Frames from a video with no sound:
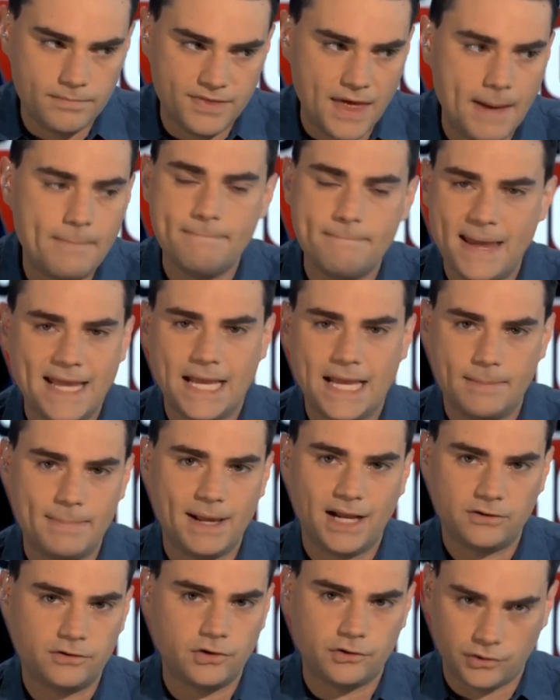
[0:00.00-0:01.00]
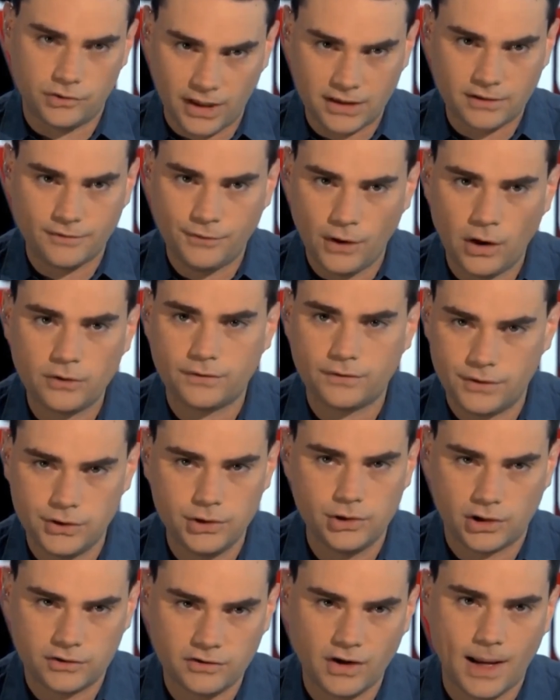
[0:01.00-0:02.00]
them making a bad decision. Like, the fault of
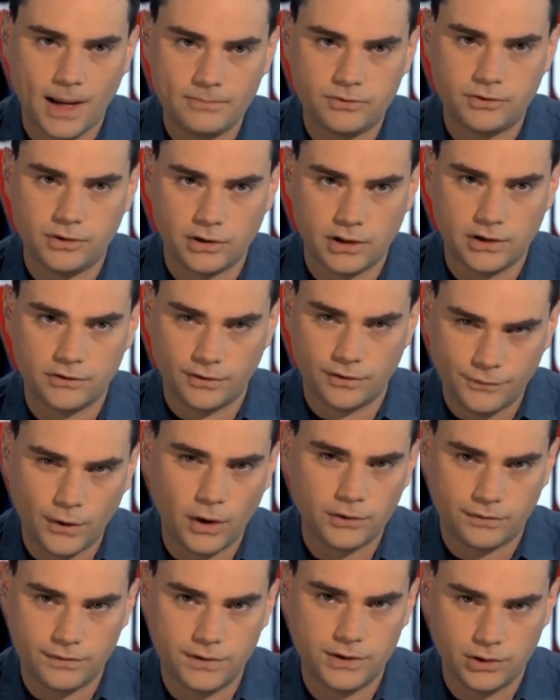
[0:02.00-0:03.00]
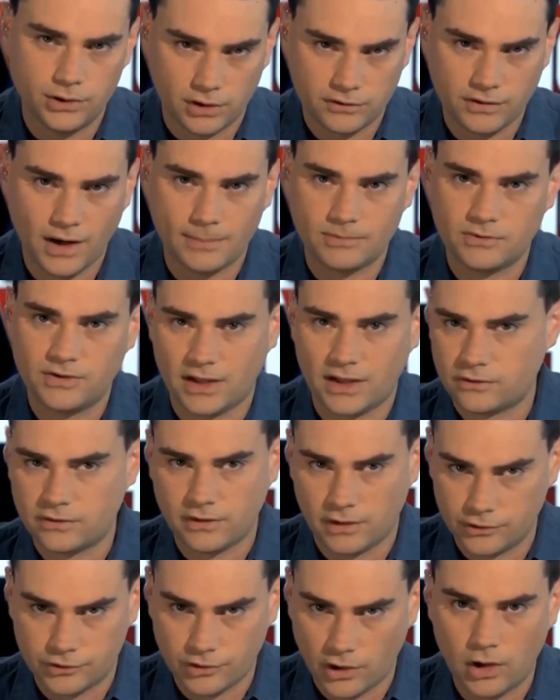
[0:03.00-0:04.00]
the New York Times here is the fault of the New York Times. It's not
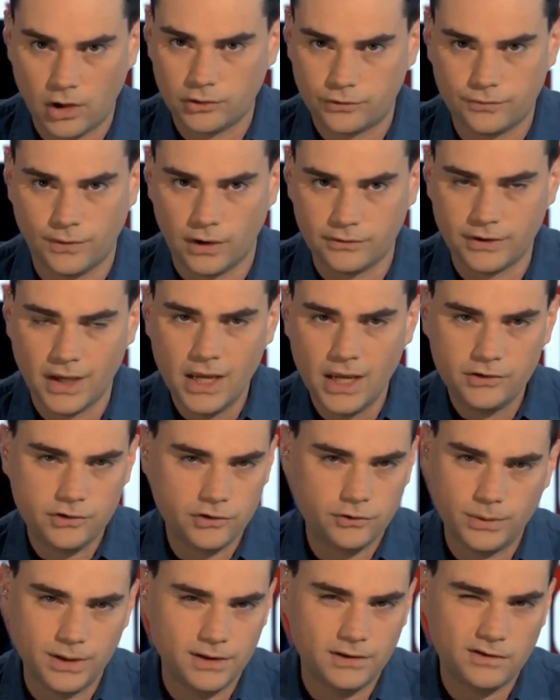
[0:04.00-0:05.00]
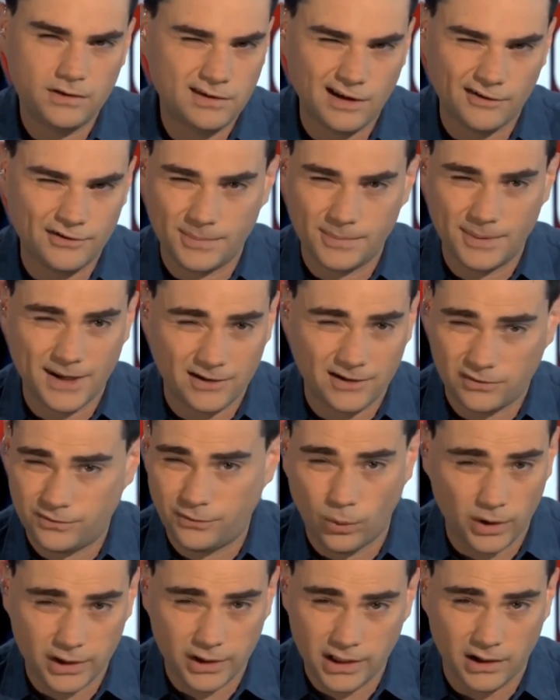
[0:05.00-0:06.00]
Sarah Jeong's fault. She tweeted this stuff in the
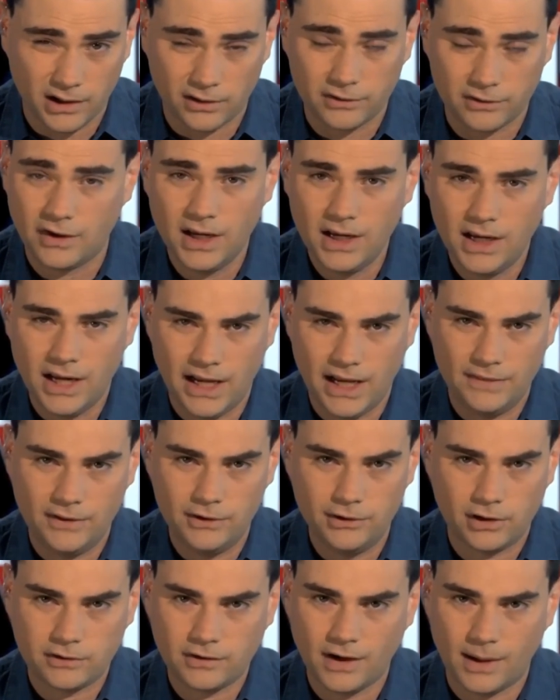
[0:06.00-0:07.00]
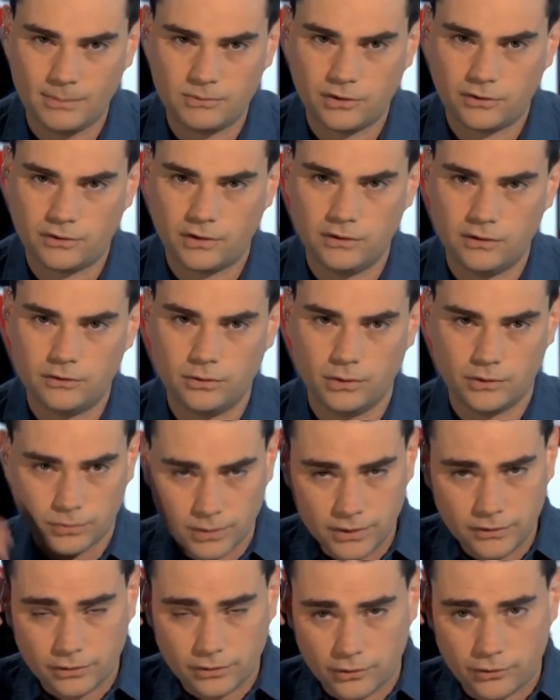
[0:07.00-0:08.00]
past 4 years, and the New York Times just didn't do
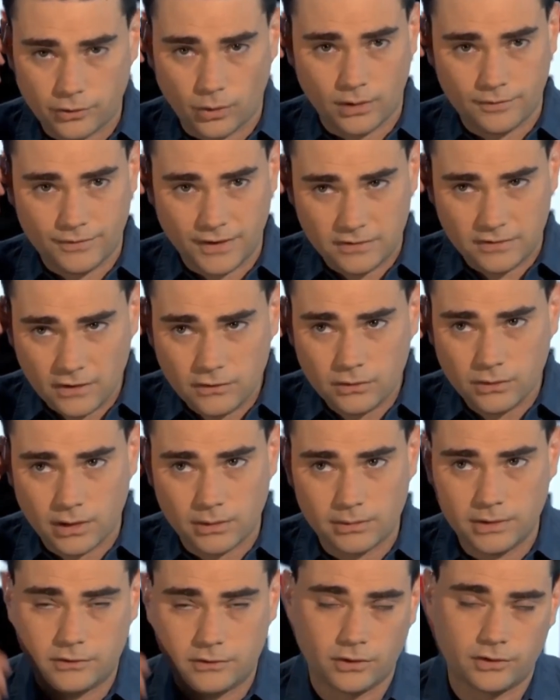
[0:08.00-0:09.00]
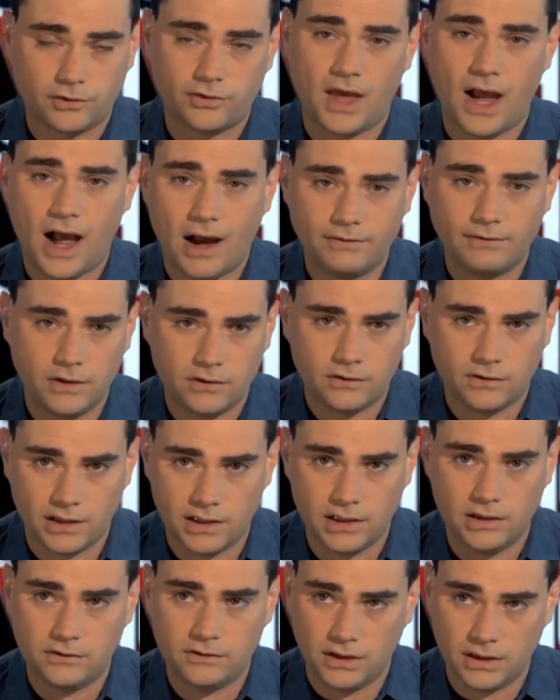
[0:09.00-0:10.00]
its research, or if they did do their research, they
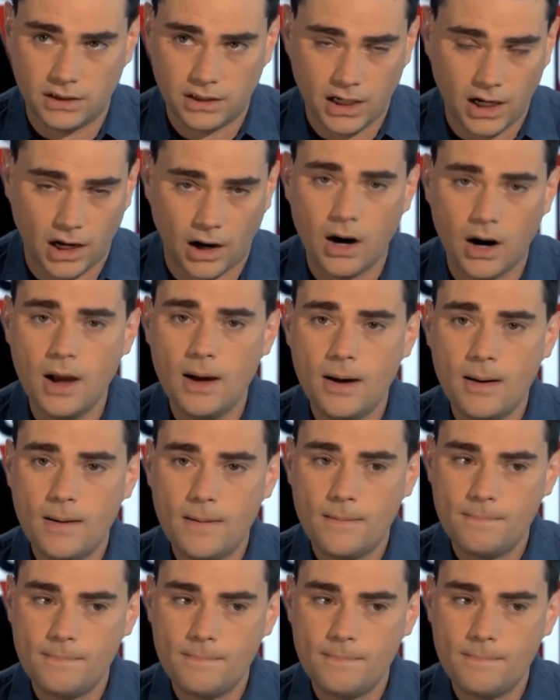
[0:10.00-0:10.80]
obviously didn't care.